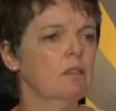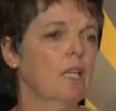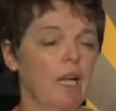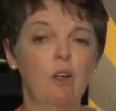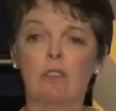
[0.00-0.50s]

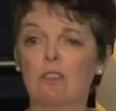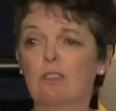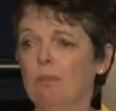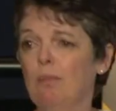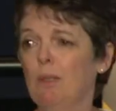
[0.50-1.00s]

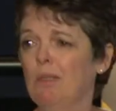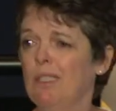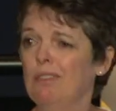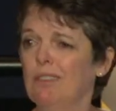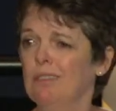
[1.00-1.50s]
characters and maybe
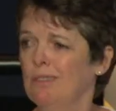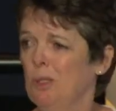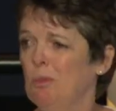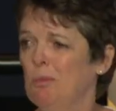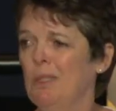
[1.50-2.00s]
even
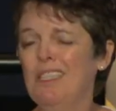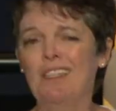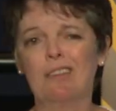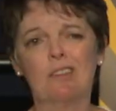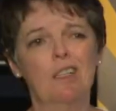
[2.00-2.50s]
human
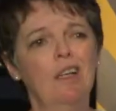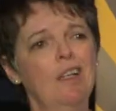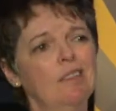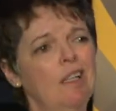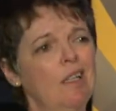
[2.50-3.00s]
beings
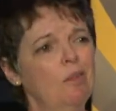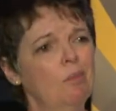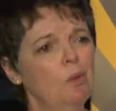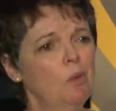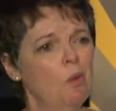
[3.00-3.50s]

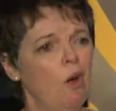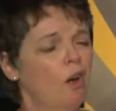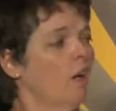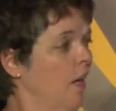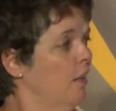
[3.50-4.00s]
um, who
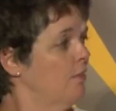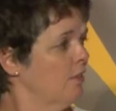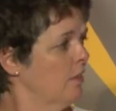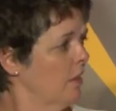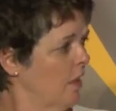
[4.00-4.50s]
are of
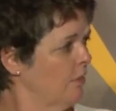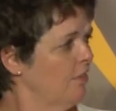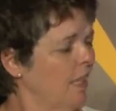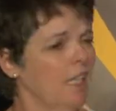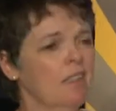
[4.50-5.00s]
a
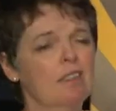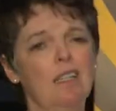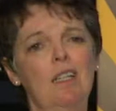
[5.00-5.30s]
faith.